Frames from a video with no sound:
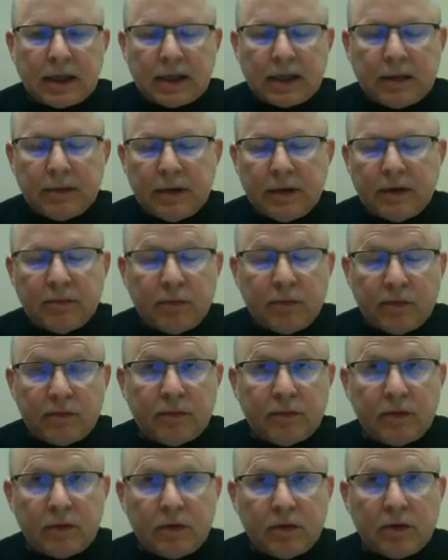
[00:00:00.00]

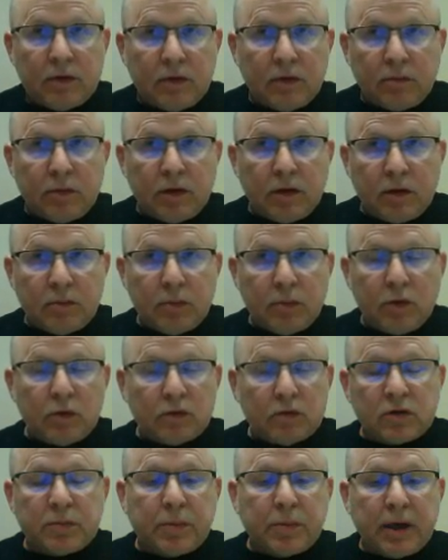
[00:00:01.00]
in the
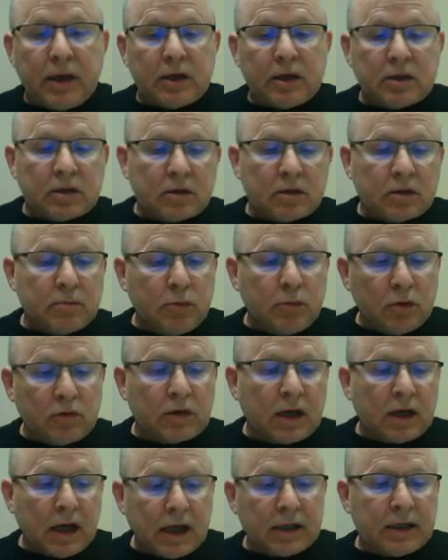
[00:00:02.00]
Moodle space,
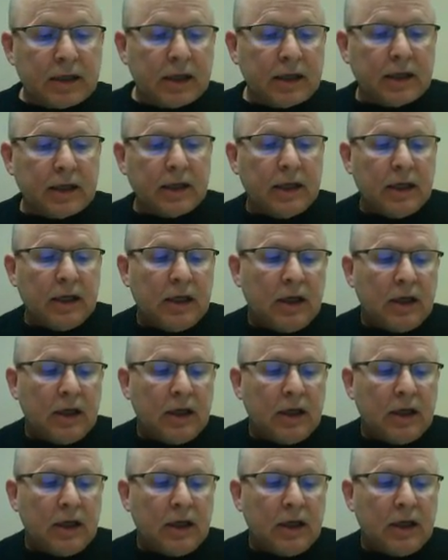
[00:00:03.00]
Moodle content.